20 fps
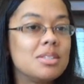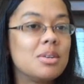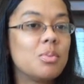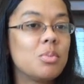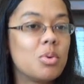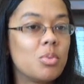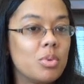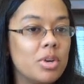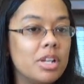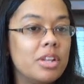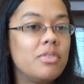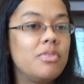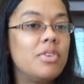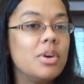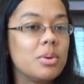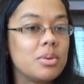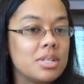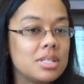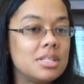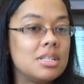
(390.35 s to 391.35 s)
So we're really
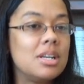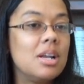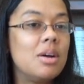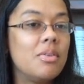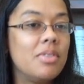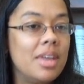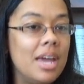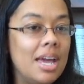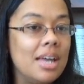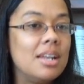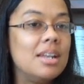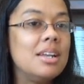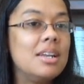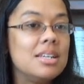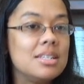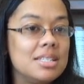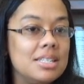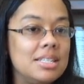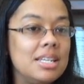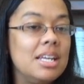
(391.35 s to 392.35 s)
focusing on that and
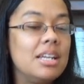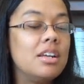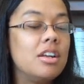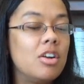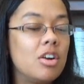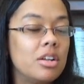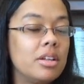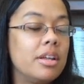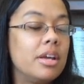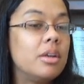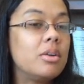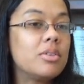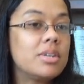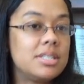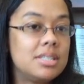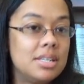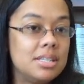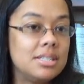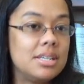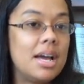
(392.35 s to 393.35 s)
extending our
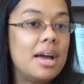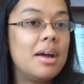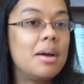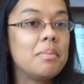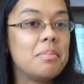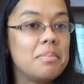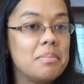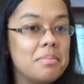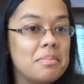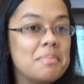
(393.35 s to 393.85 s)
literacy time.